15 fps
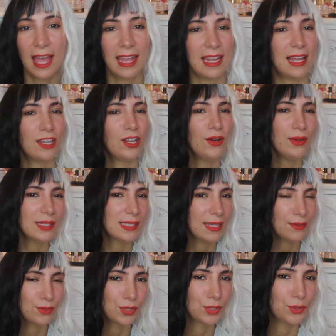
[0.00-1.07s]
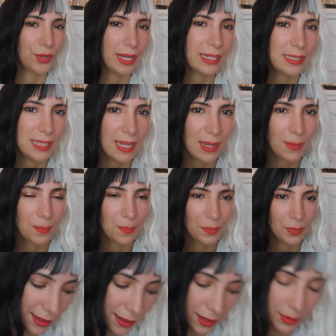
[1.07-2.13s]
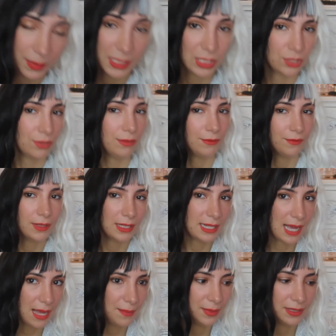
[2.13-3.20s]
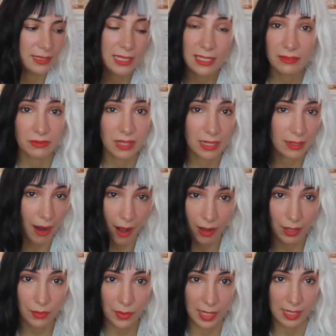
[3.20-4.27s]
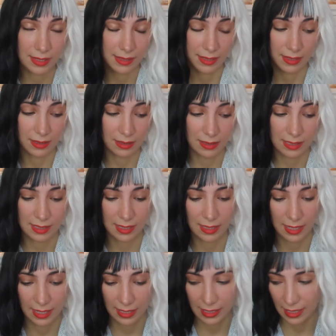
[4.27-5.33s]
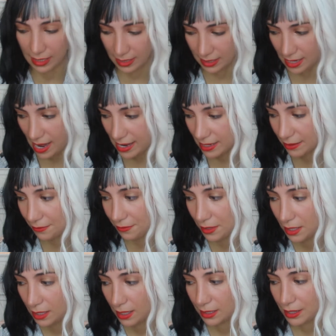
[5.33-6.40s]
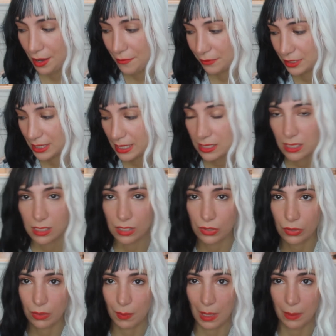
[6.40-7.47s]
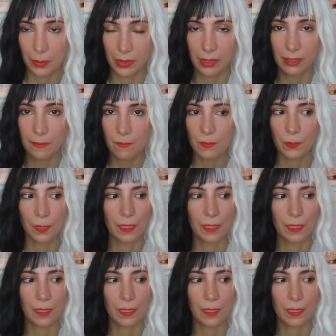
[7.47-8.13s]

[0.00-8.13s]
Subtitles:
And I know it sounds crazy, but truthfully, I believe they're always listening. And I have conversations with people.